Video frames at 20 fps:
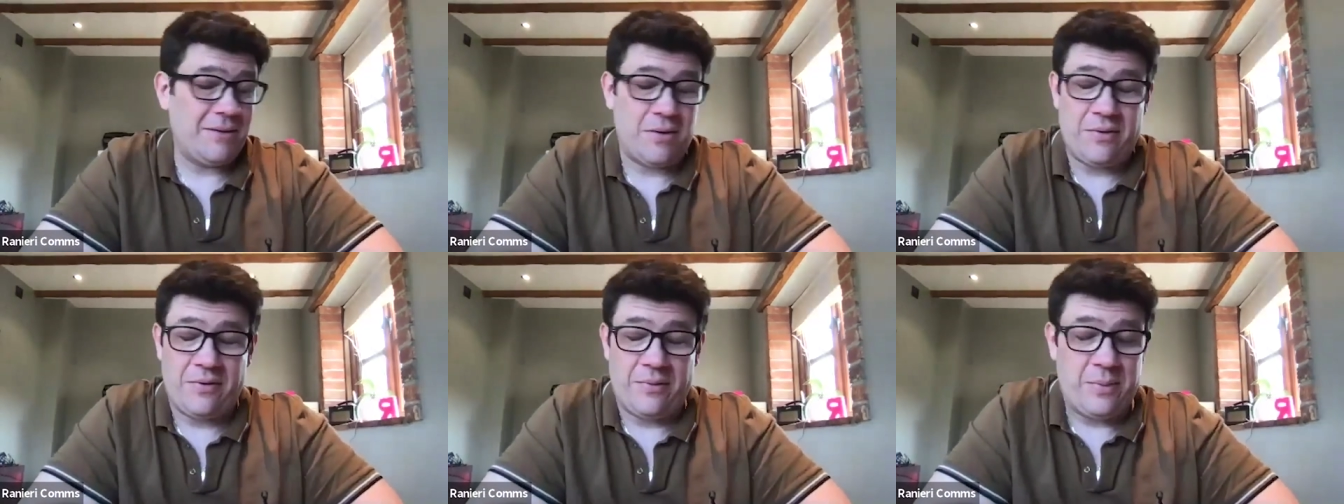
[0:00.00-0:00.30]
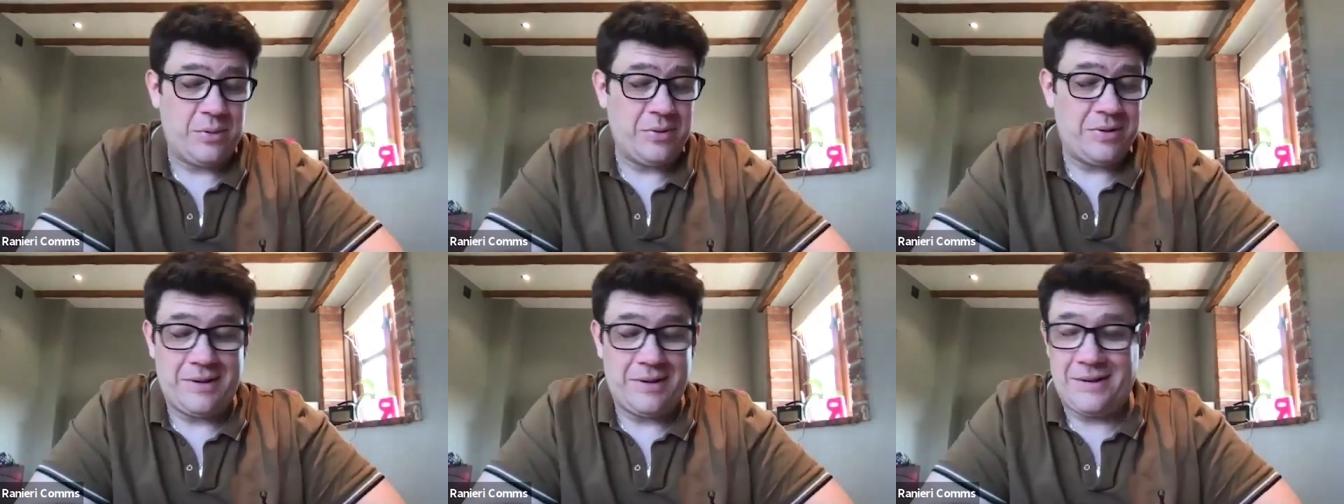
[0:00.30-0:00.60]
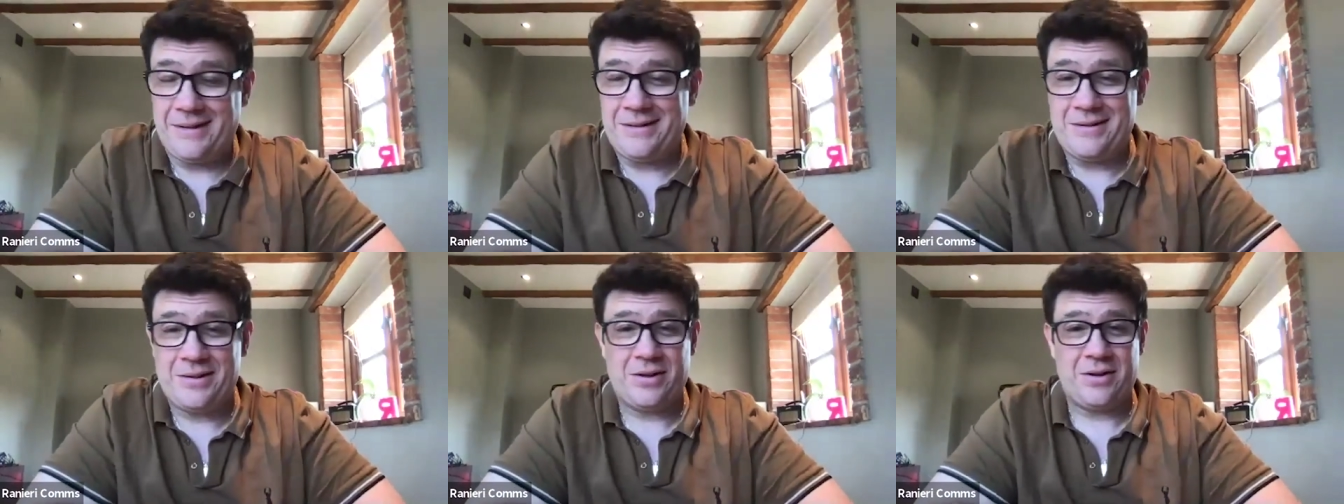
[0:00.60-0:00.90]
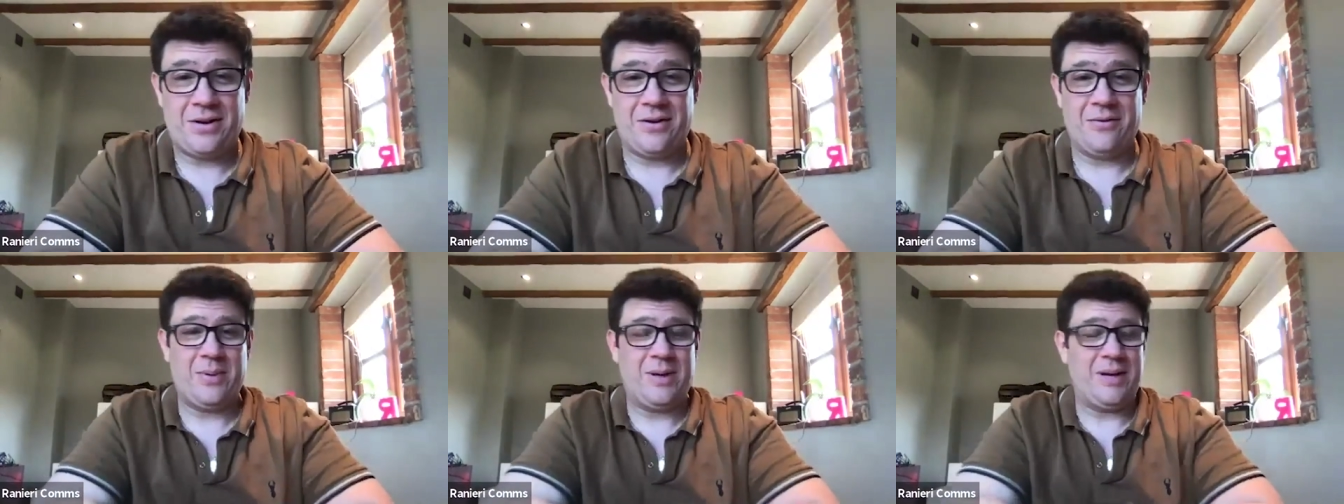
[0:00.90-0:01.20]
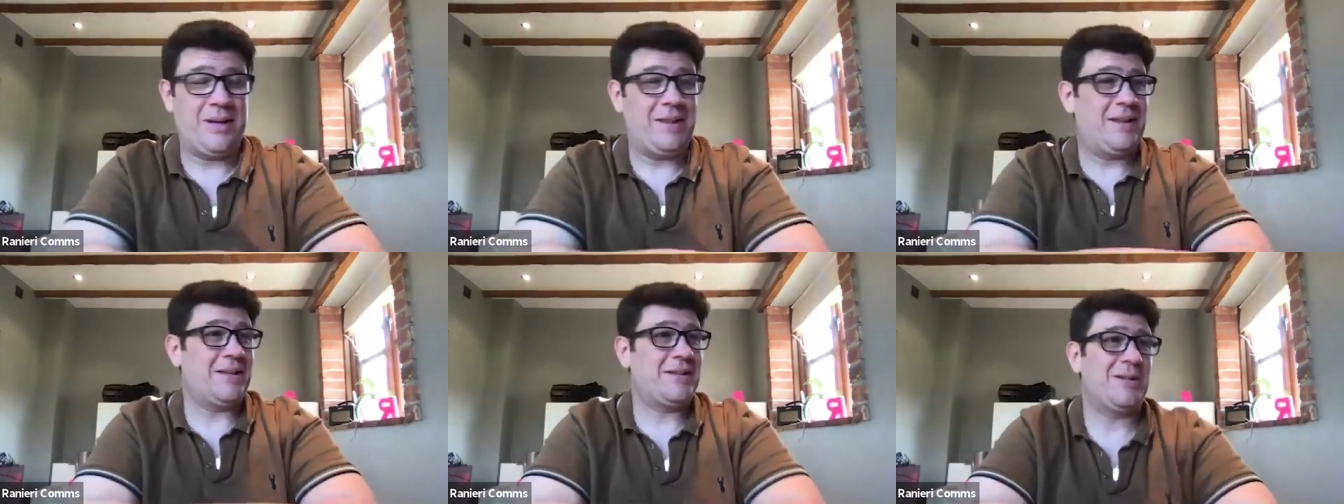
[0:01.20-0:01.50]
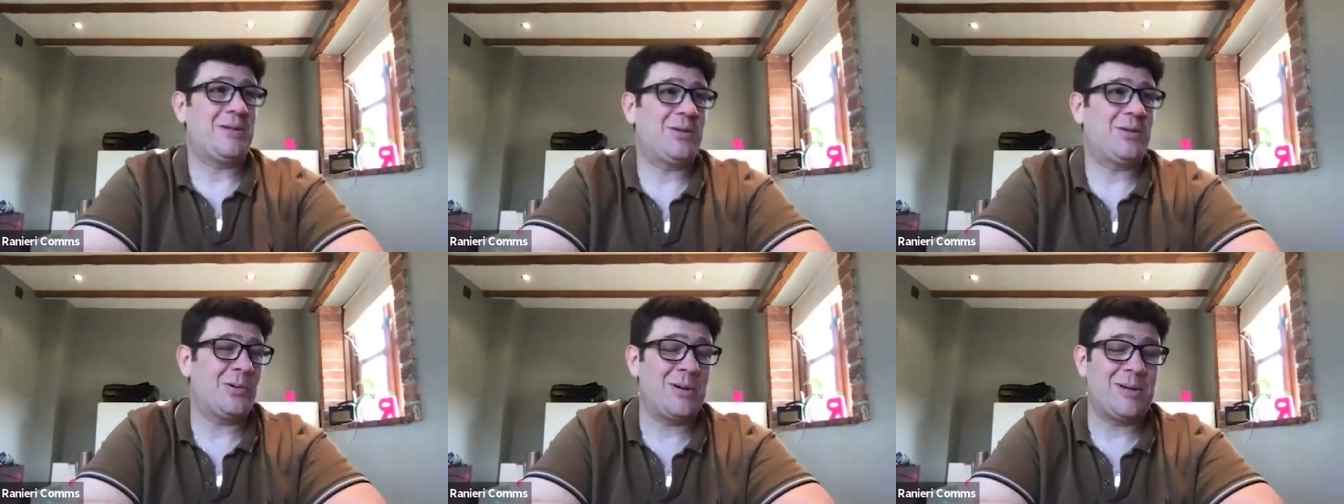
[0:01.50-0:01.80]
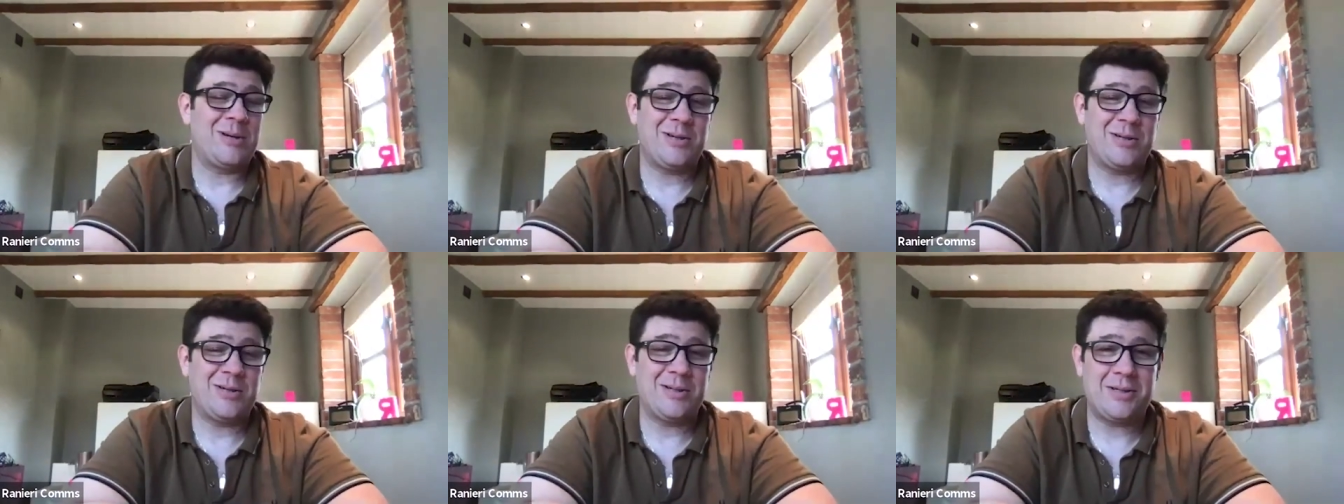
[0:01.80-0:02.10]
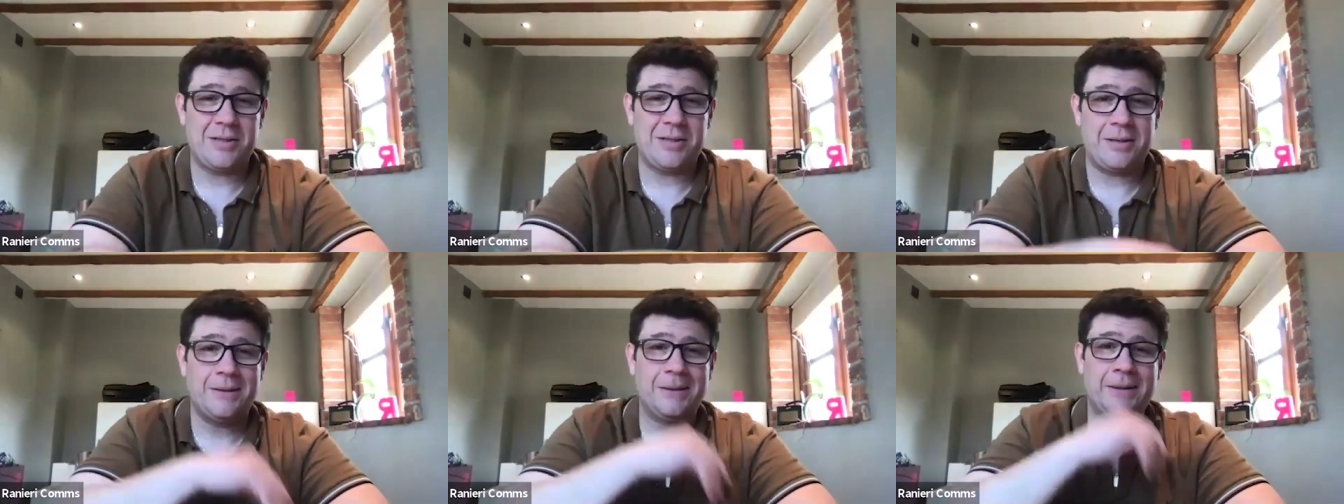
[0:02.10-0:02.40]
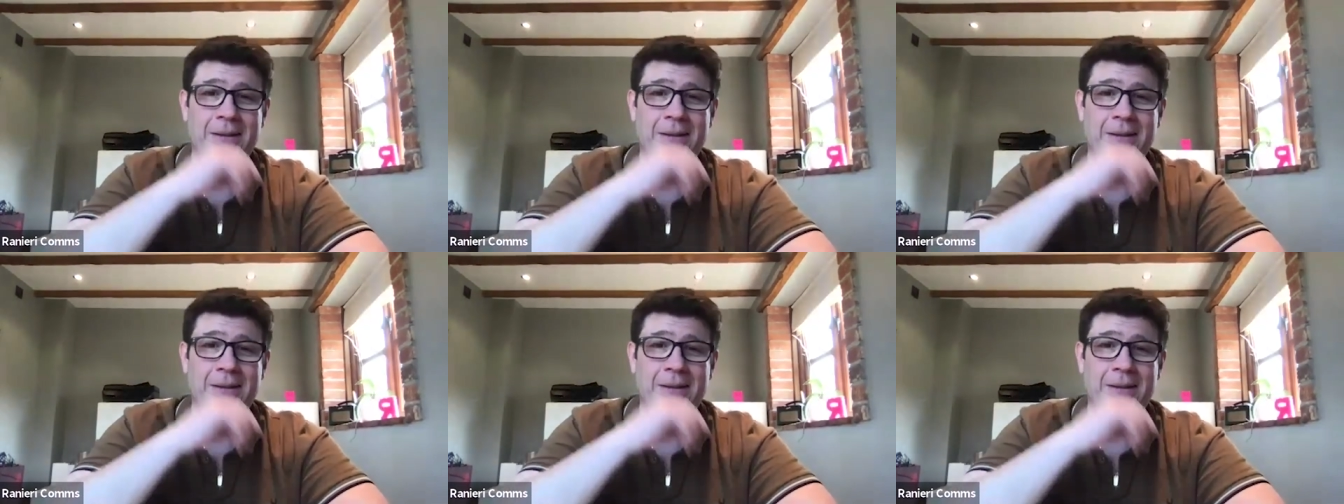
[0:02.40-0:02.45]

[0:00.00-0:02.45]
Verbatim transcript: off-putting to kind of be in that situation so